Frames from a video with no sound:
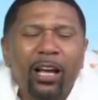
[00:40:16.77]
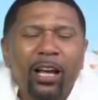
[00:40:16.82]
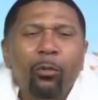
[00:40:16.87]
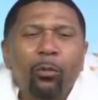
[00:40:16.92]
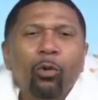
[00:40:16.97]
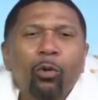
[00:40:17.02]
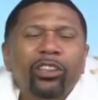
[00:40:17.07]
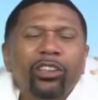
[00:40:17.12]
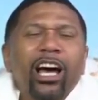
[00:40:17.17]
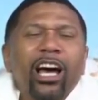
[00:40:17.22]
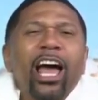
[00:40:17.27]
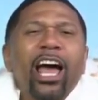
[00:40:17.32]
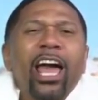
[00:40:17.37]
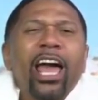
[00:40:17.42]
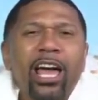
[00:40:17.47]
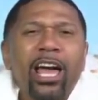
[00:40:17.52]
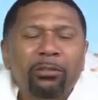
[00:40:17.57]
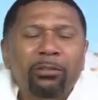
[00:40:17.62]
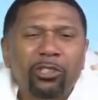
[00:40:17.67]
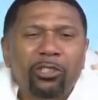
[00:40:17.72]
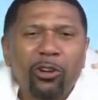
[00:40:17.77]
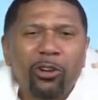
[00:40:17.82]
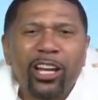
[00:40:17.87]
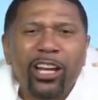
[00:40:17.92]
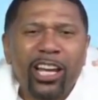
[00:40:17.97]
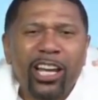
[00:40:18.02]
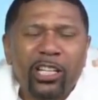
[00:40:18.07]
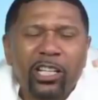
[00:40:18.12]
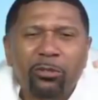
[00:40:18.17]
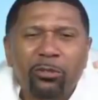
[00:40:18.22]
with a hamstring
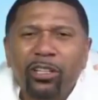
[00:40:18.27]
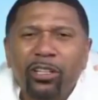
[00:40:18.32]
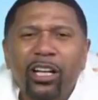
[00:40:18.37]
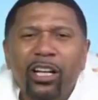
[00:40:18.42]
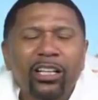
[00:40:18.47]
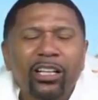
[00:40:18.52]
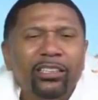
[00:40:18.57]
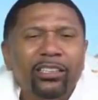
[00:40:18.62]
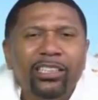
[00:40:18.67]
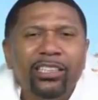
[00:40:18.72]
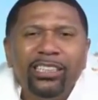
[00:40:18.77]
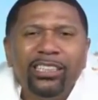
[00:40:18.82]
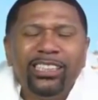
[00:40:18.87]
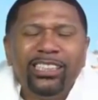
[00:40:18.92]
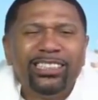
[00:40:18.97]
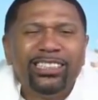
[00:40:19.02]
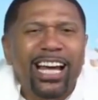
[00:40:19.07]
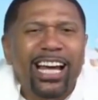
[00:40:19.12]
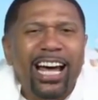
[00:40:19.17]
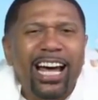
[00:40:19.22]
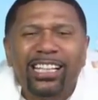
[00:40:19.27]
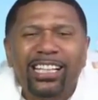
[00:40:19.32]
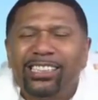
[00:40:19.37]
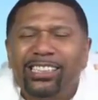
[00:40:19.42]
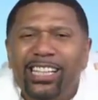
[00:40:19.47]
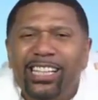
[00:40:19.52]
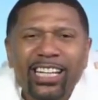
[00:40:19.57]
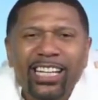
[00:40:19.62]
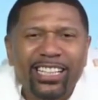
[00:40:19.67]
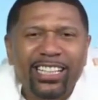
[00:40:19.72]
injury. This is not a
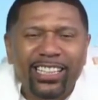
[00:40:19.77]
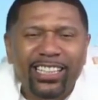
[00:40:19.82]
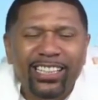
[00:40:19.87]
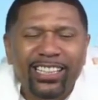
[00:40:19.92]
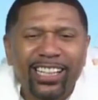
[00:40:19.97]
tendon.